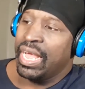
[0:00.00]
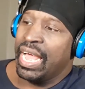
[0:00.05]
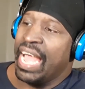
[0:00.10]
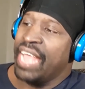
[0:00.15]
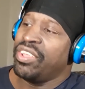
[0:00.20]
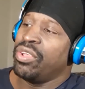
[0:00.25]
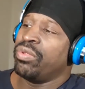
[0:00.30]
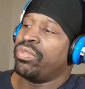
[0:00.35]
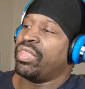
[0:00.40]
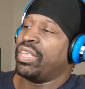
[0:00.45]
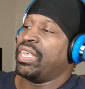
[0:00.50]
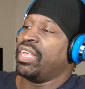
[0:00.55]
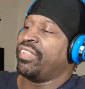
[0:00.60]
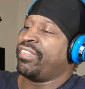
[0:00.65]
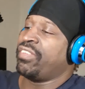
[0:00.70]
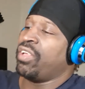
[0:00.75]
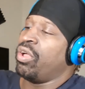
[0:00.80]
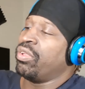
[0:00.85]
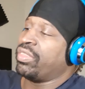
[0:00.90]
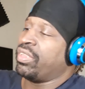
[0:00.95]
I used to get
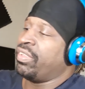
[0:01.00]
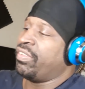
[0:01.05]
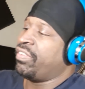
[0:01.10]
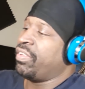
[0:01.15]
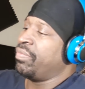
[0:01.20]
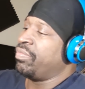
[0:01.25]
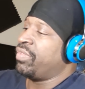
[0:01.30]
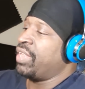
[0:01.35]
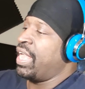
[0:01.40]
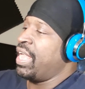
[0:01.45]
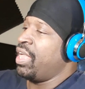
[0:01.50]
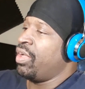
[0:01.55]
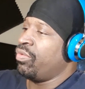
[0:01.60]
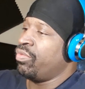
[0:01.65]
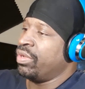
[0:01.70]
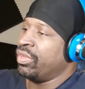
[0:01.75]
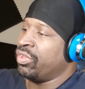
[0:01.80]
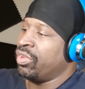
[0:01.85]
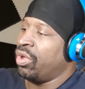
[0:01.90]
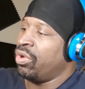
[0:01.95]
salty sometimes
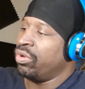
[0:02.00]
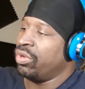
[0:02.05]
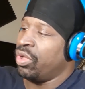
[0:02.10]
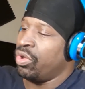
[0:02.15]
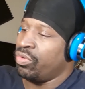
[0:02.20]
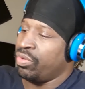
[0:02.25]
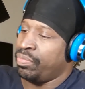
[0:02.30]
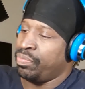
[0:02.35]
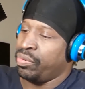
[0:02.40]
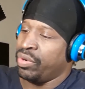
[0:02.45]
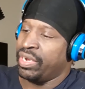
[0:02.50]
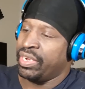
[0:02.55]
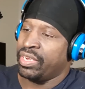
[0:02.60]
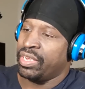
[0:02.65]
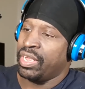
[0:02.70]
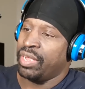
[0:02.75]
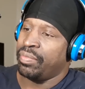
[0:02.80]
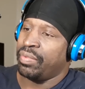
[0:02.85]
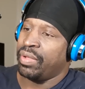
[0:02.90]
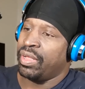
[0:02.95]
when Dolo would
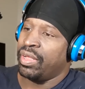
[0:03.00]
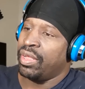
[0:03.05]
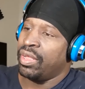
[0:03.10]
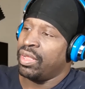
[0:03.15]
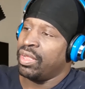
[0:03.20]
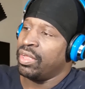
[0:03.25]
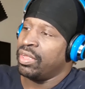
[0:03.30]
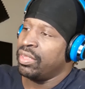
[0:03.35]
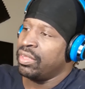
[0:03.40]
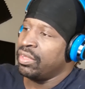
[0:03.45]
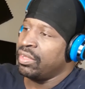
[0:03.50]
bring up uh